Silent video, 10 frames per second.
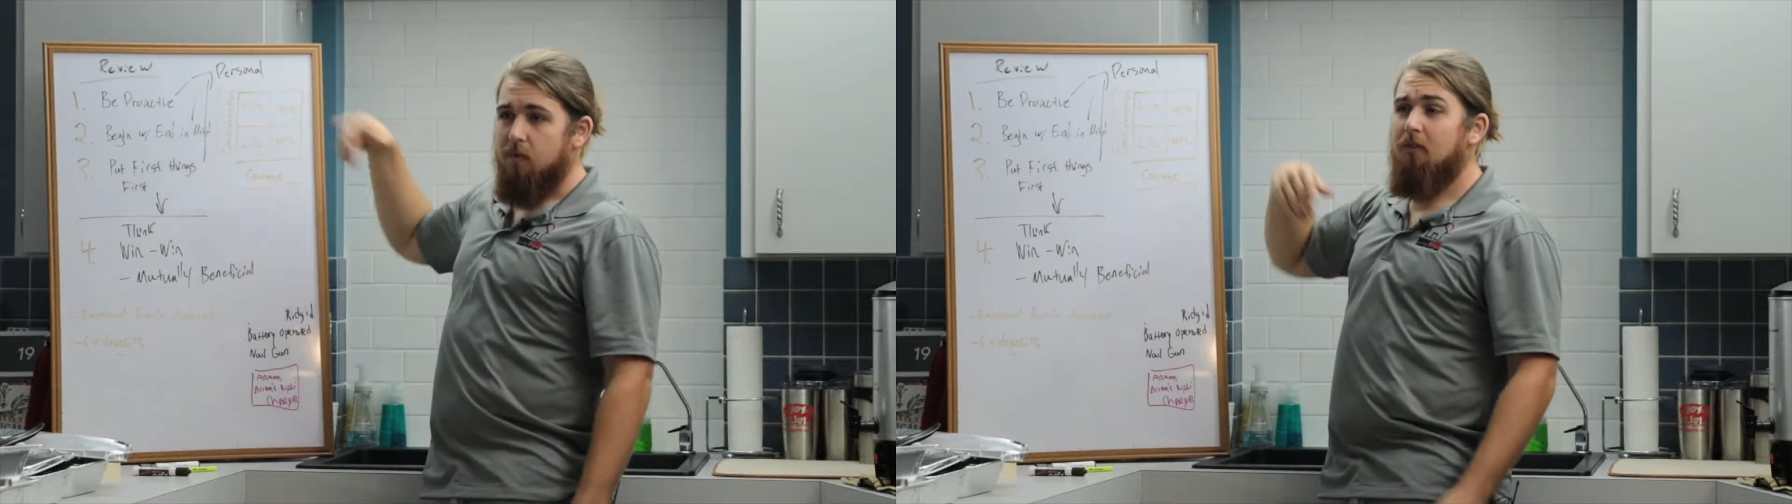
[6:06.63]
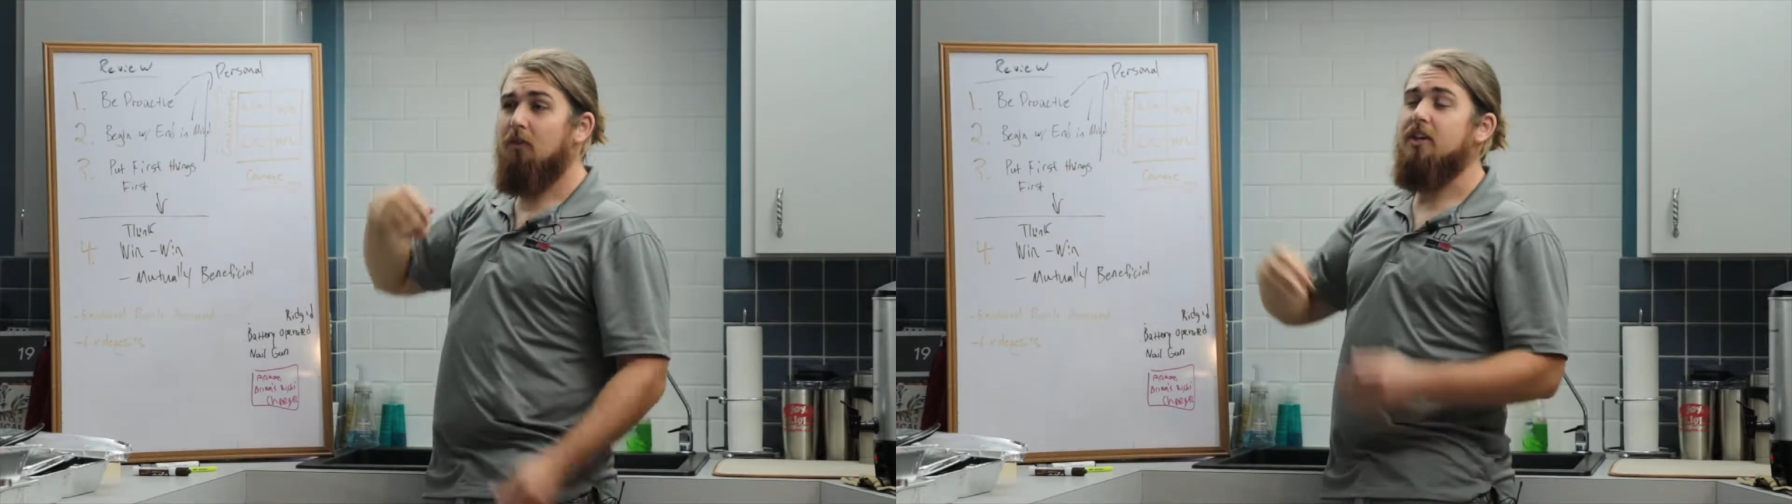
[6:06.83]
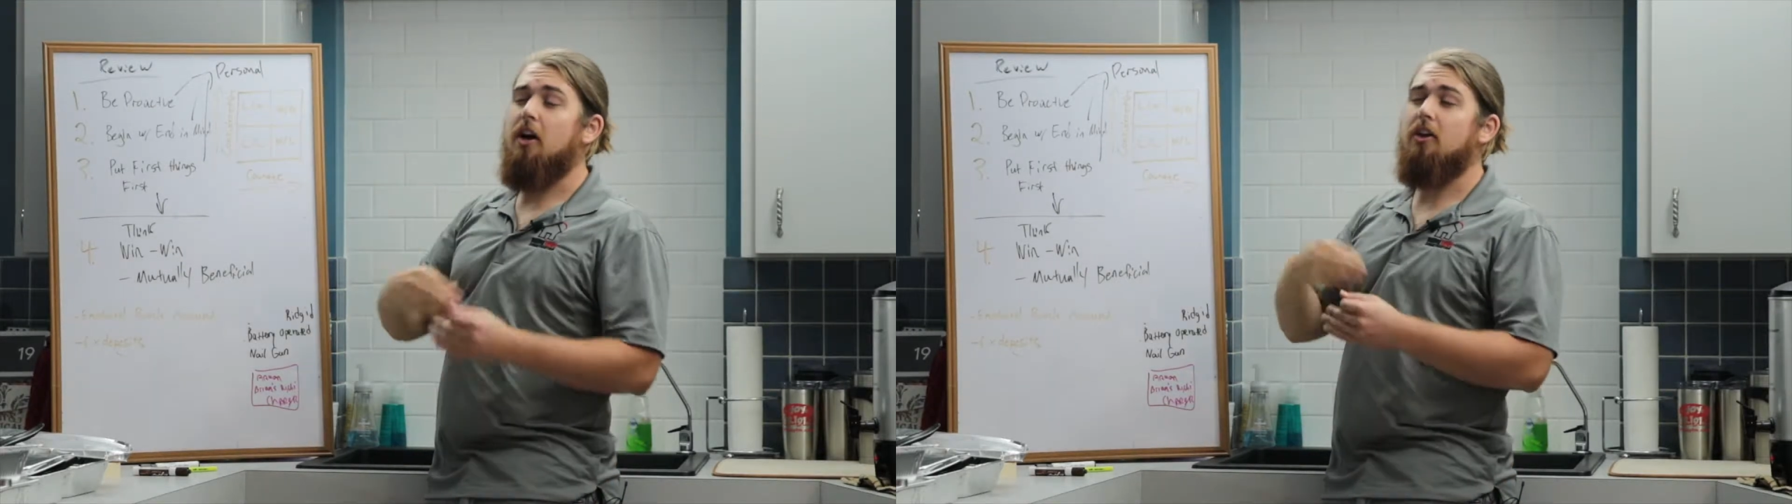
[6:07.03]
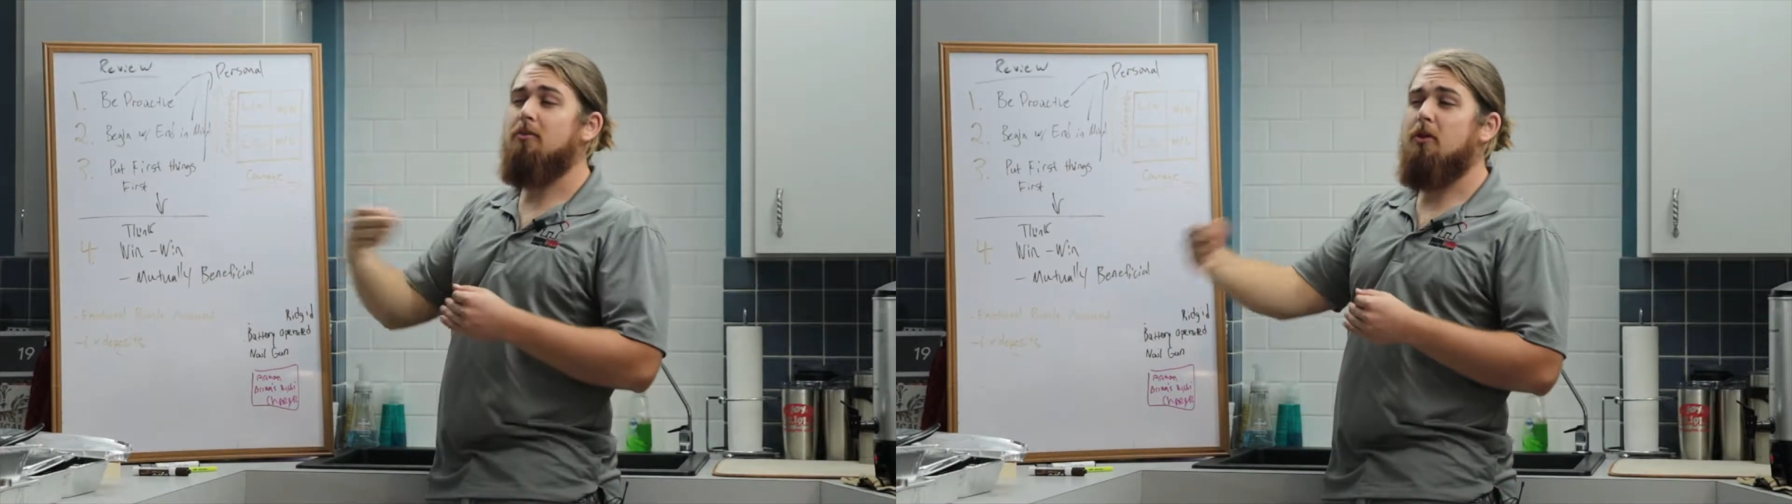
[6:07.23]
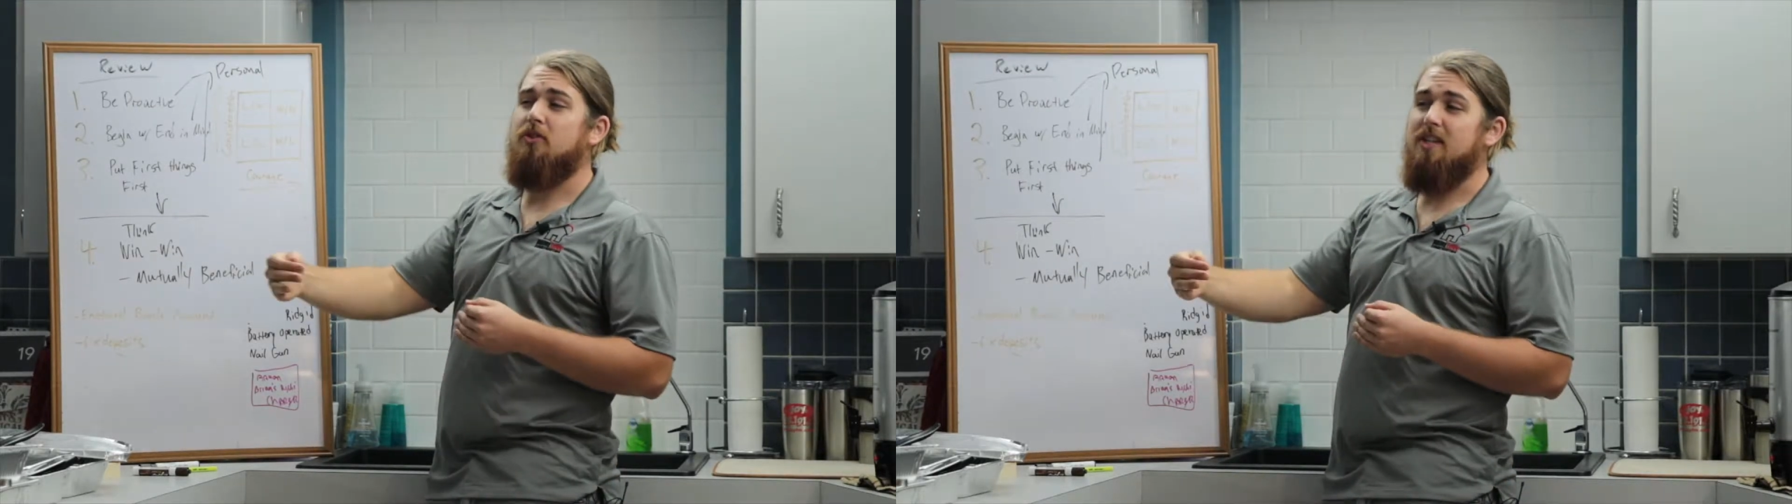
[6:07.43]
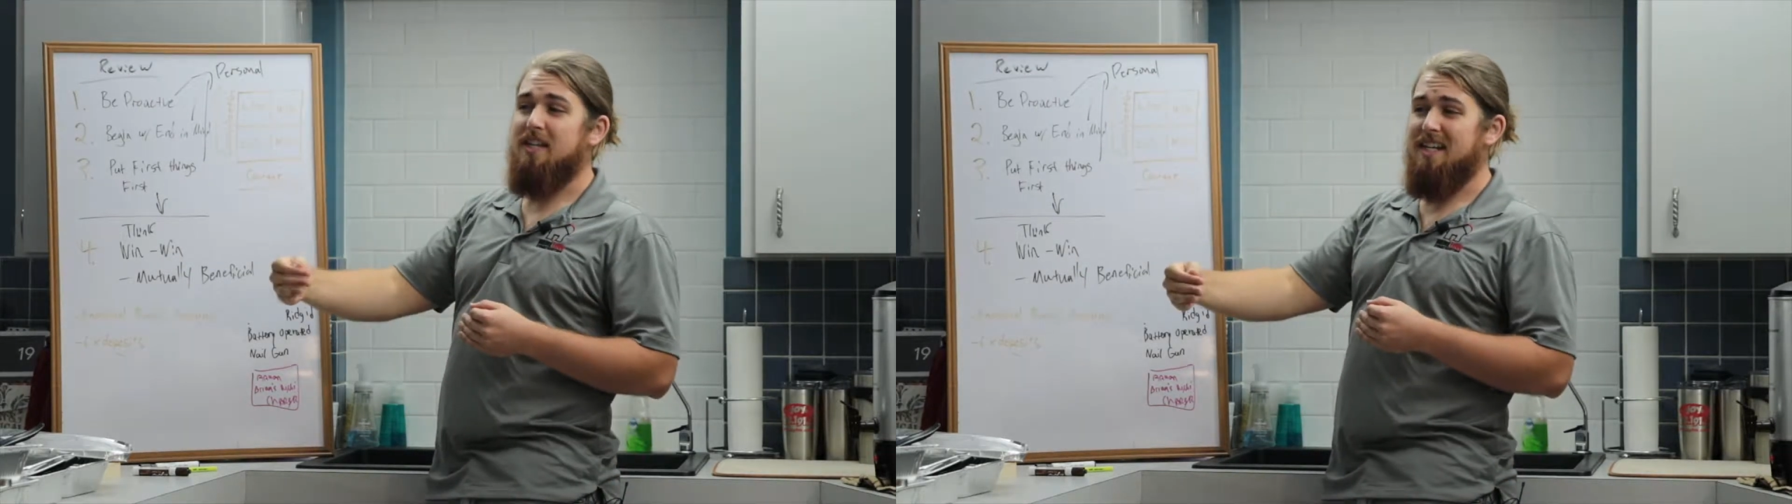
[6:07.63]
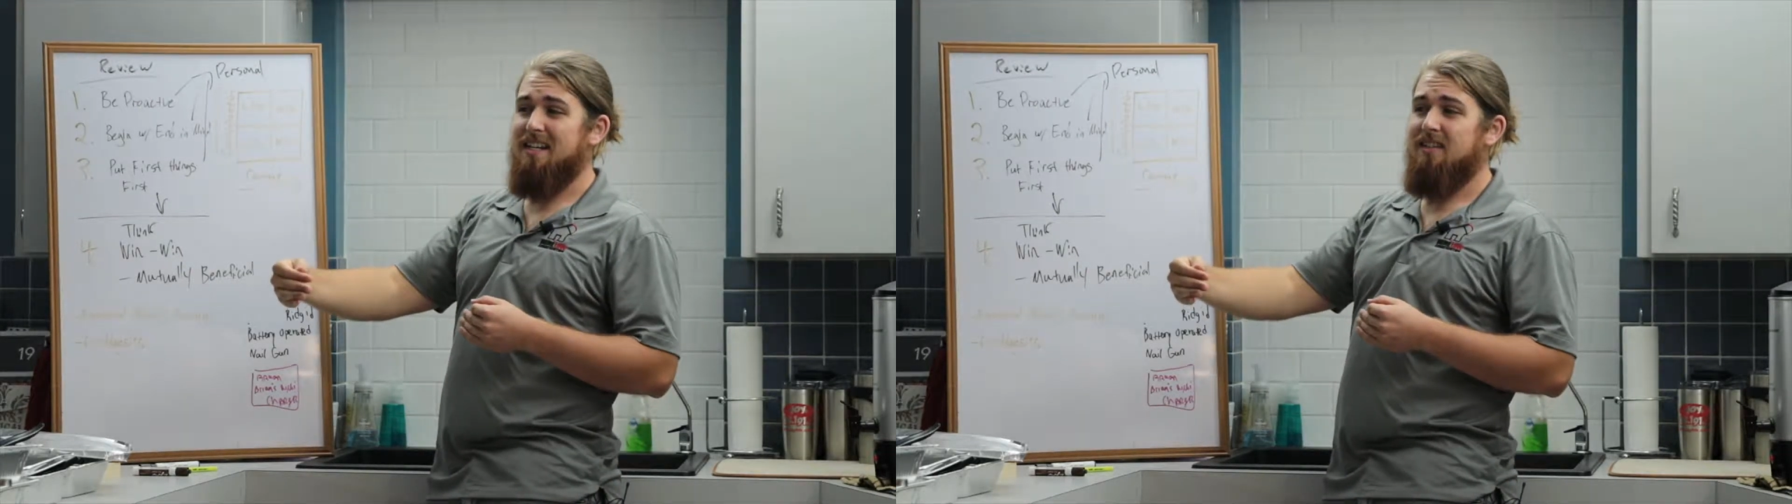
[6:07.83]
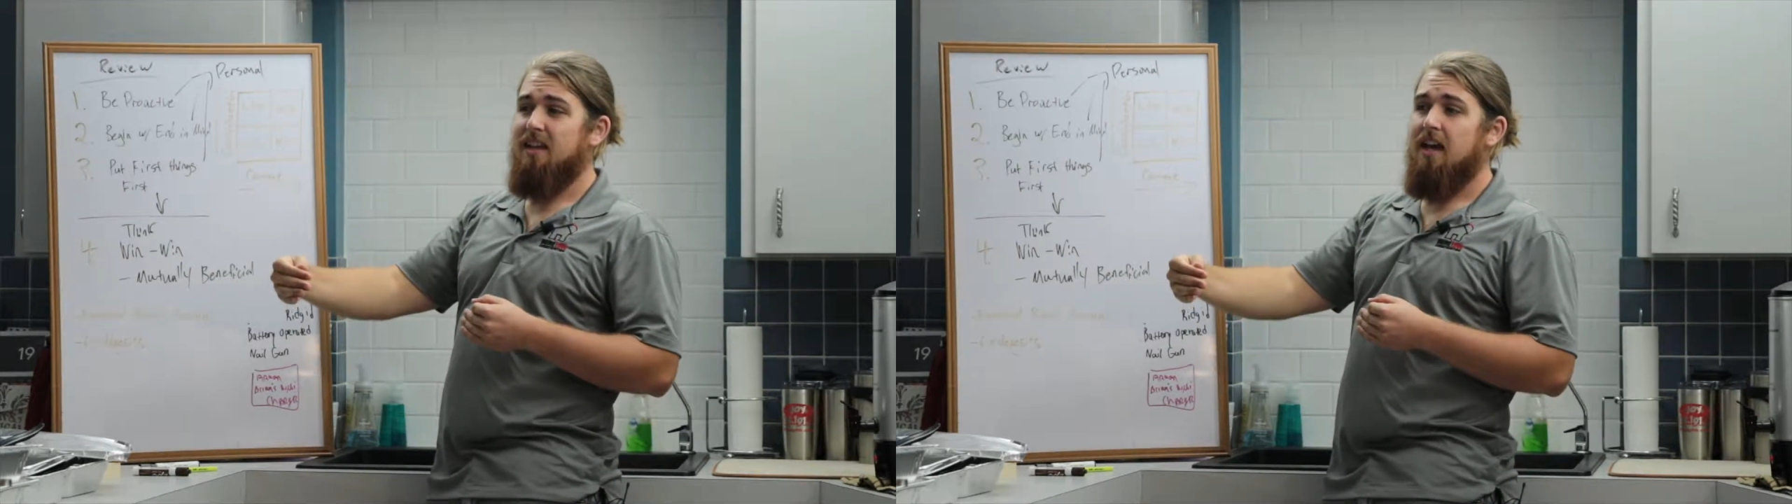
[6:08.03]
of what the other person
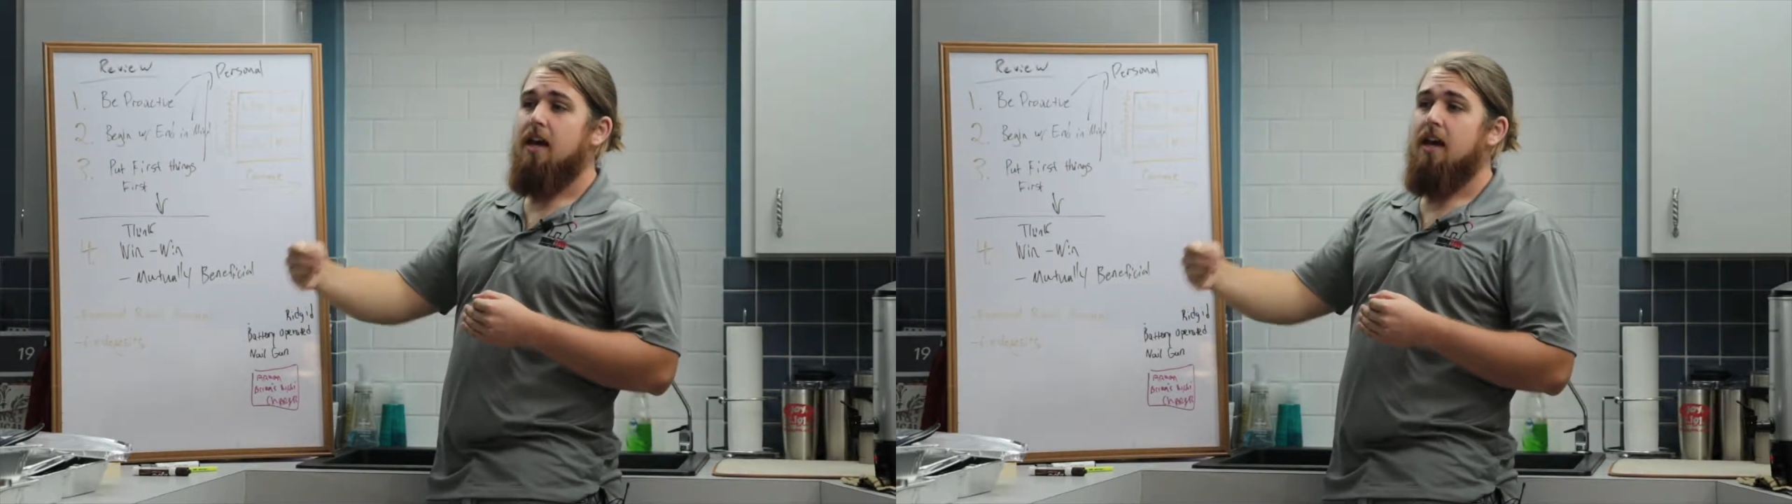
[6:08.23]
needs,